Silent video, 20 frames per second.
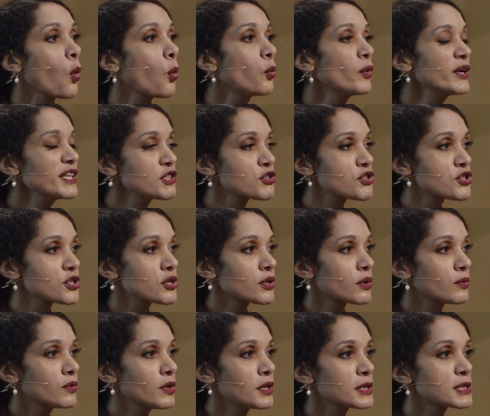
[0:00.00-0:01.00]
which
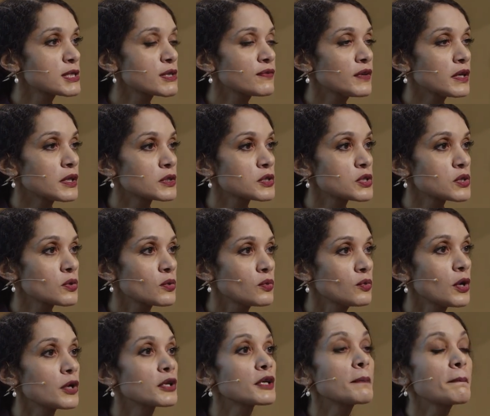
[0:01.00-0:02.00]
works of art
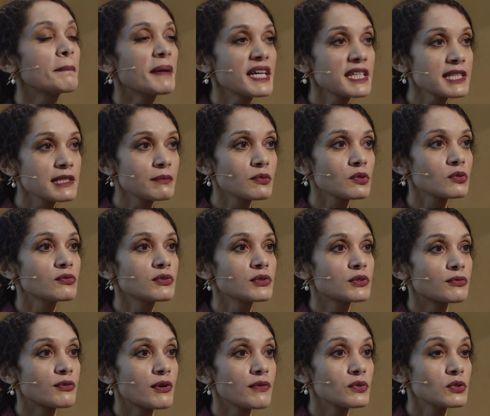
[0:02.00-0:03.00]
were compatible with
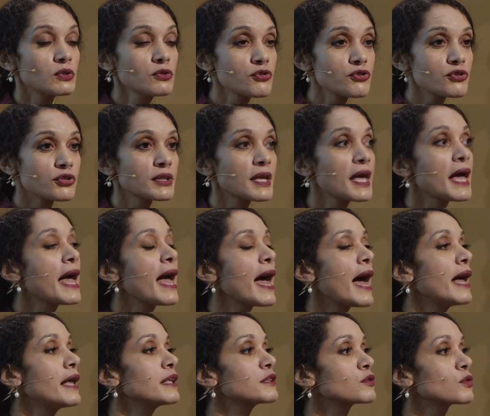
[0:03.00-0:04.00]
the revolution
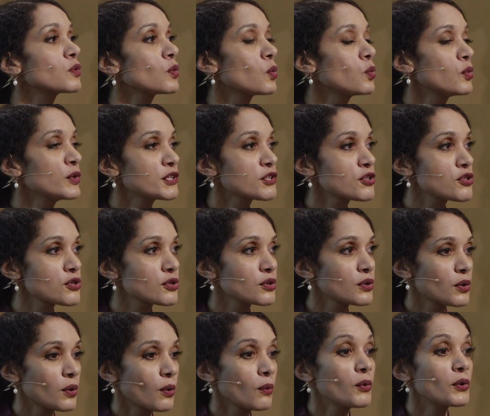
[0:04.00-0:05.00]
and which
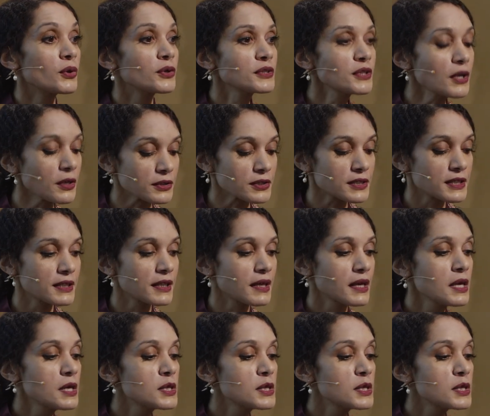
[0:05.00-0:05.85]
were not.